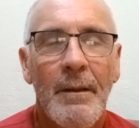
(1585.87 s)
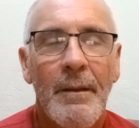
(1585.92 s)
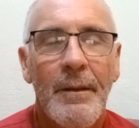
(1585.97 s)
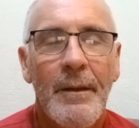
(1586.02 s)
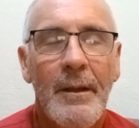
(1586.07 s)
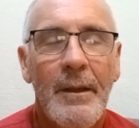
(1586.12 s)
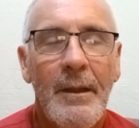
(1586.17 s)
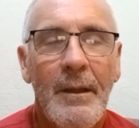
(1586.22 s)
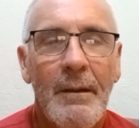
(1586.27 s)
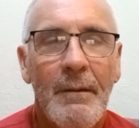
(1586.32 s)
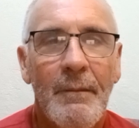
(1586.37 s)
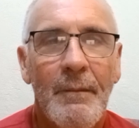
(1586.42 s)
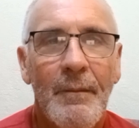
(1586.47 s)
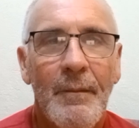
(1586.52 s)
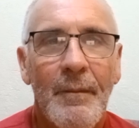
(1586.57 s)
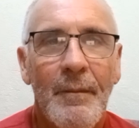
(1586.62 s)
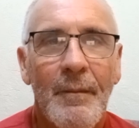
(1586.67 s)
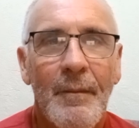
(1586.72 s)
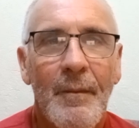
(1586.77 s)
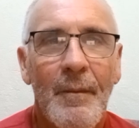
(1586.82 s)
the
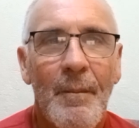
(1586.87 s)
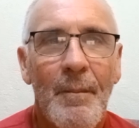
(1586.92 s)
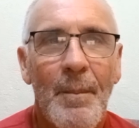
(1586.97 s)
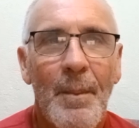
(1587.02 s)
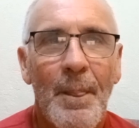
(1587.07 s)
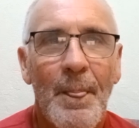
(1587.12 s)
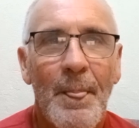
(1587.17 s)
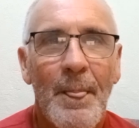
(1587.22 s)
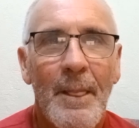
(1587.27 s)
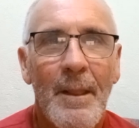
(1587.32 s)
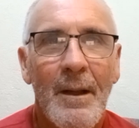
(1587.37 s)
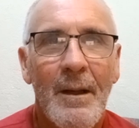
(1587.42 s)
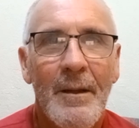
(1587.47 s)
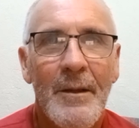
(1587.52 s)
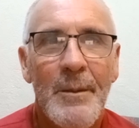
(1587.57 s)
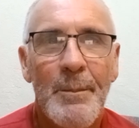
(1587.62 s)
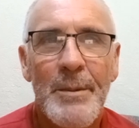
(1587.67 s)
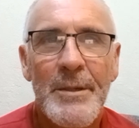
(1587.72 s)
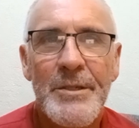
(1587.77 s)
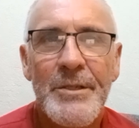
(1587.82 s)

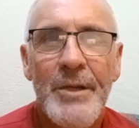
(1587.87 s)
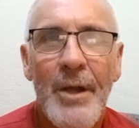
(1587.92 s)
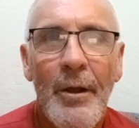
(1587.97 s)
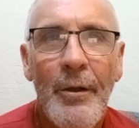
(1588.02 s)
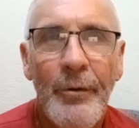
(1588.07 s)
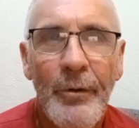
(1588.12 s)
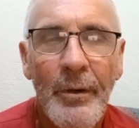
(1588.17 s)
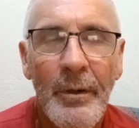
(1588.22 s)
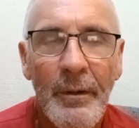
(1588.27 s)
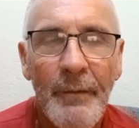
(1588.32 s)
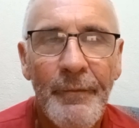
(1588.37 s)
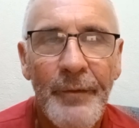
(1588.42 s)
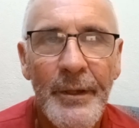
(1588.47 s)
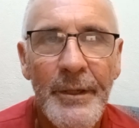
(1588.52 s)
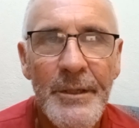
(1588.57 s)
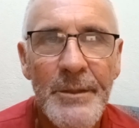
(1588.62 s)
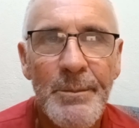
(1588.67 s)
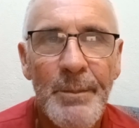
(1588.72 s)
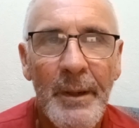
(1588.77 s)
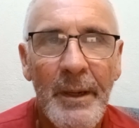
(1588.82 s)
persona of
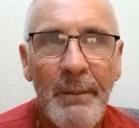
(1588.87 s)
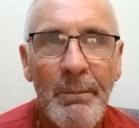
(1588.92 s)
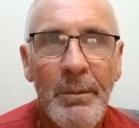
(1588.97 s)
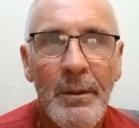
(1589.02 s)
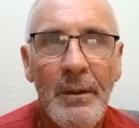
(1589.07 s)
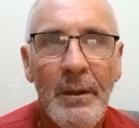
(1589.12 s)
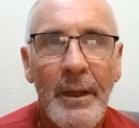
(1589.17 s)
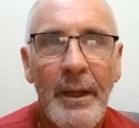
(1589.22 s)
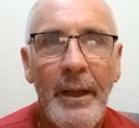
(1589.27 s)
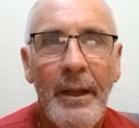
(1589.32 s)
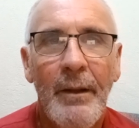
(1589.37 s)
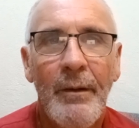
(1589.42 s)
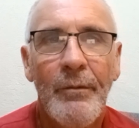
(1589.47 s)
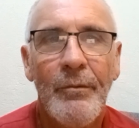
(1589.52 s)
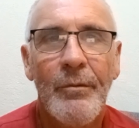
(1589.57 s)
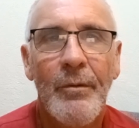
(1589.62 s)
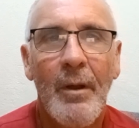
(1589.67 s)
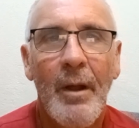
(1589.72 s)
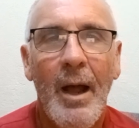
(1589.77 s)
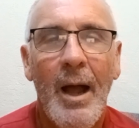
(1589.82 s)
these people
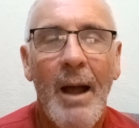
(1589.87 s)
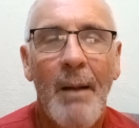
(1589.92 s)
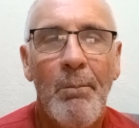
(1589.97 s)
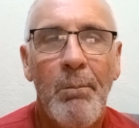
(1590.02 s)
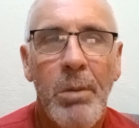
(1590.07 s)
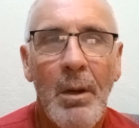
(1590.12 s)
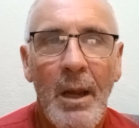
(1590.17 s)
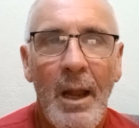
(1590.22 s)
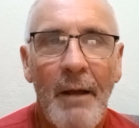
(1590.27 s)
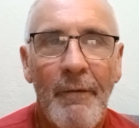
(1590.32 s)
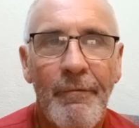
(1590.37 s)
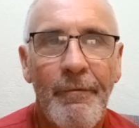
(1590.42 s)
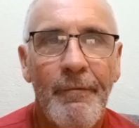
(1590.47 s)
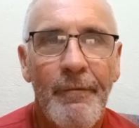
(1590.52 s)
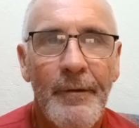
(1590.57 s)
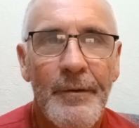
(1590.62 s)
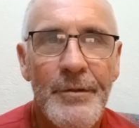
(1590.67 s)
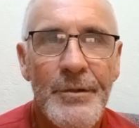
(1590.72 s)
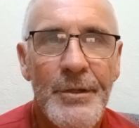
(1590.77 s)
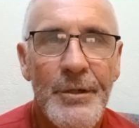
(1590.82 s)
is a bluff
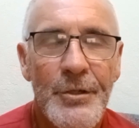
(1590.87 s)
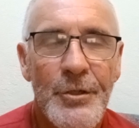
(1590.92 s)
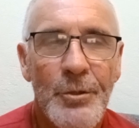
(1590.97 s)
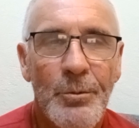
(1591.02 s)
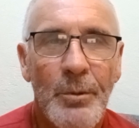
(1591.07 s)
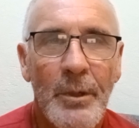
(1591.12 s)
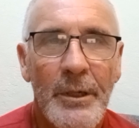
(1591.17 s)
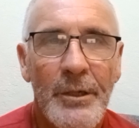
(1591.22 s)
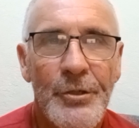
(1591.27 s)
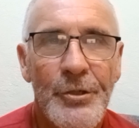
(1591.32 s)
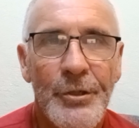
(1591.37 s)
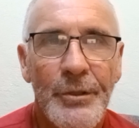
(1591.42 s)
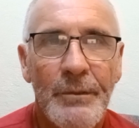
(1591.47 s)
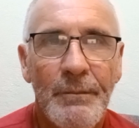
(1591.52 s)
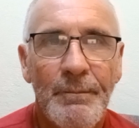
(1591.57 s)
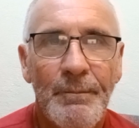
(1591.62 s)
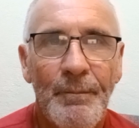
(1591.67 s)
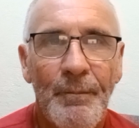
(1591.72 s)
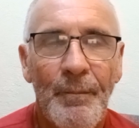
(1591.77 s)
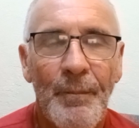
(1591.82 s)
situation.
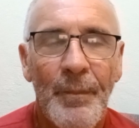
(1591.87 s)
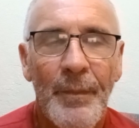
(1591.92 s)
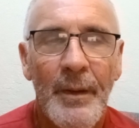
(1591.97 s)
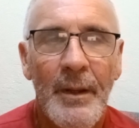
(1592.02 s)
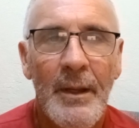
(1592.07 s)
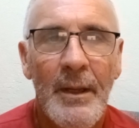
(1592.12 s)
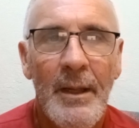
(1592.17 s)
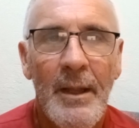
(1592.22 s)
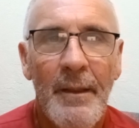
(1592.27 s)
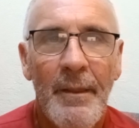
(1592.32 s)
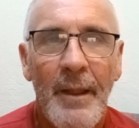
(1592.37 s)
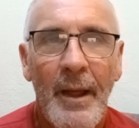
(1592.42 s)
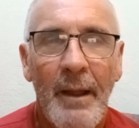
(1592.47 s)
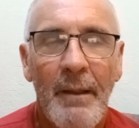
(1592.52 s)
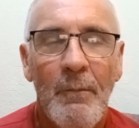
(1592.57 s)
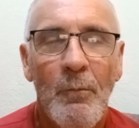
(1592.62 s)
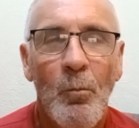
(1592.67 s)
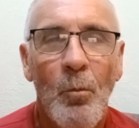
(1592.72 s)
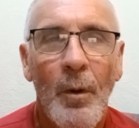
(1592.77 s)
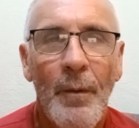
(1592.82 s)

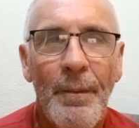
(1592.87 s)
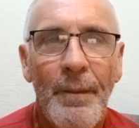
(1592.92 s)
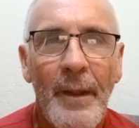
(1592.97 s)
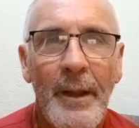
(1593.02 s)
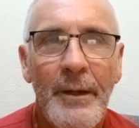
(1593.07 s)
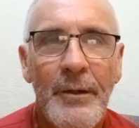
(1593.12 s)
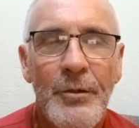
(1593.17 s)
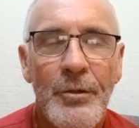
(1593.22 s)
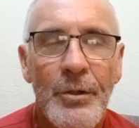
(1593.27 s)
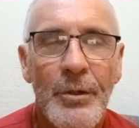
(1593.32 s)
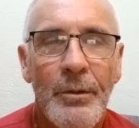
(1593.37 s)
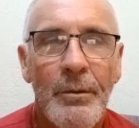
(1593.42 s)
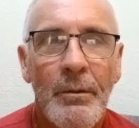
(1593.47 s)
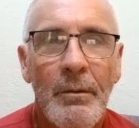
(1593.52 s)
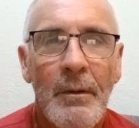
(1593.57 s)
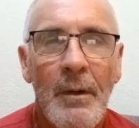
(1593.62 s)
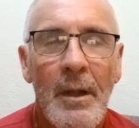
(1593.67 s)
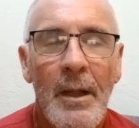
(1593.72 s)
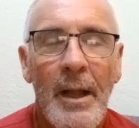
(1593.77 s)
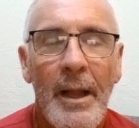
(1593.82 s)
That what they do
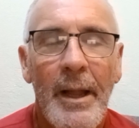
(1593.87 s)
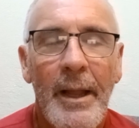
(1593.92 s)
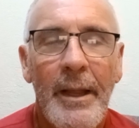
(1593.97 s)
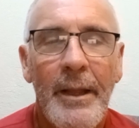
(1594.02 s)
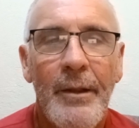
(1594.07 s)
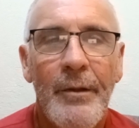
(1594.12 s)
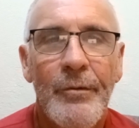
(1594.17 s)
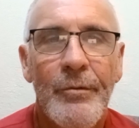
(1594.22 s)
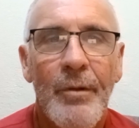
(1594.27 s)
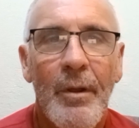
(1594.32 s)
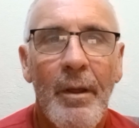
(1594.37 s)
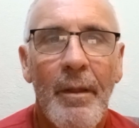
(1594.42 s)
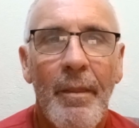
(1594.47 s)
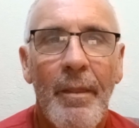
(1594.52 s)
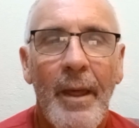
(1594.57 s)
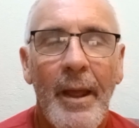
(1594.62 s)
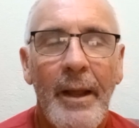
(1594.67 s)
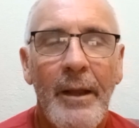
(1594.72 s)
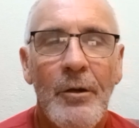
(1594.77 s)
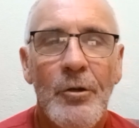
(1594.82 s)
is
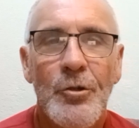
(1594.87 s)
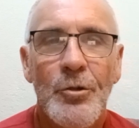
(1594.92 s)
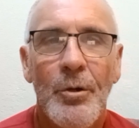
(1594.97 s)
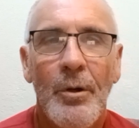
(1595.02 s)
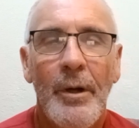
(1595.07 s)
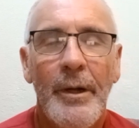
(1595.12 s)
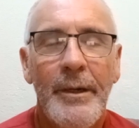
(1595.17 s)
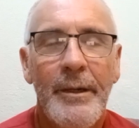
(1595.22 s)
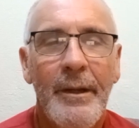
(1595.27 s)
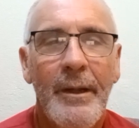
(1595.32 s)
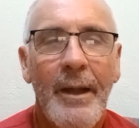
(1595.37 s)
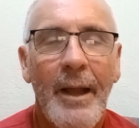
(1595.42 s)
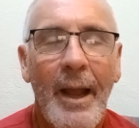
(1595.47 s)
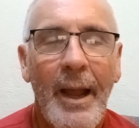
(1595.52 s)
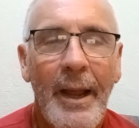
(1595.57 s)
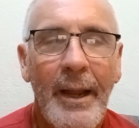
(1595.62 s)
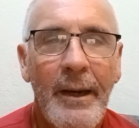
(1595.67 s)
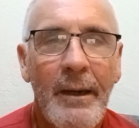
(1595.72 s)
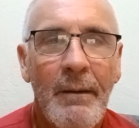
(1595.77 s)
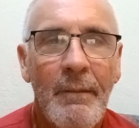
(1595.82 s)
they try to
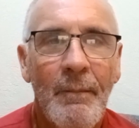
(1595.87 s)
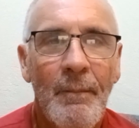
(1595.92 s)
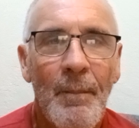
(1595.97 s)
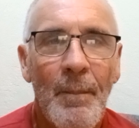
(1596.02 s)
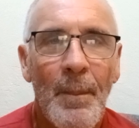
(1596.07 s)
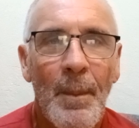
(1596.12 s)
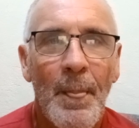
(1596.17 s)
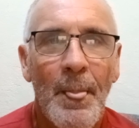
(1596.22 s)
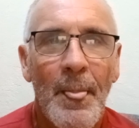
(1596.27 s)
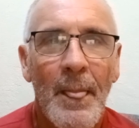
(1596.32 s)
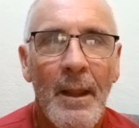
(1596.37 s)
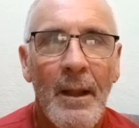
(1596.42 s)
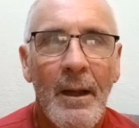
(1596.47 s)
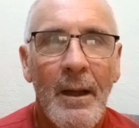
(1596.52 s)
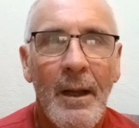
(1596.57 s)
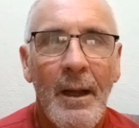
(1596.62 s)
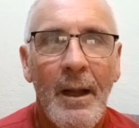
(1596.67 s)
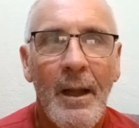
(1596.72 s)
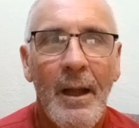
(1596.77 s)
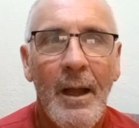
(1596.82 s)
gain
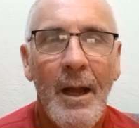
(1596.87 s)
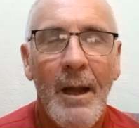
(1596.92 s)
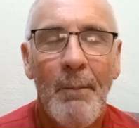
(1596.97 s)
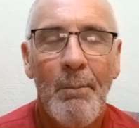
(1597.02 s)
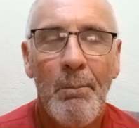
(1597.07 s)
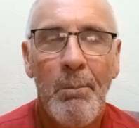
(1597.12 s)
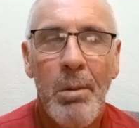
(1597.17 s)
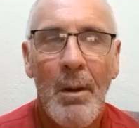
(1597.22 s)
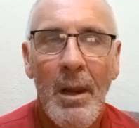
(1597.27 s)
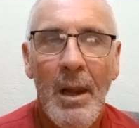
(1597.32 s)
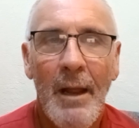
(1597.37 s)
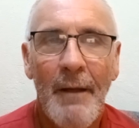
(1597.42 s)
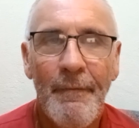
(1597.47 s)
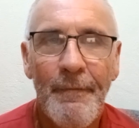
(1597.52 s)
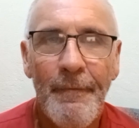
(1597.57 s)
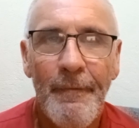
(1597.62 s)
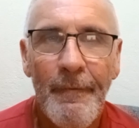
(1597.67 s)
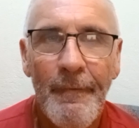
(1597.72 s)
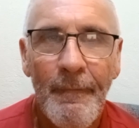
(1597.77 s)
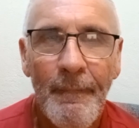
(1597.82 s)
a
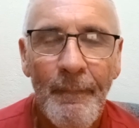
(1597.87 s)
bluff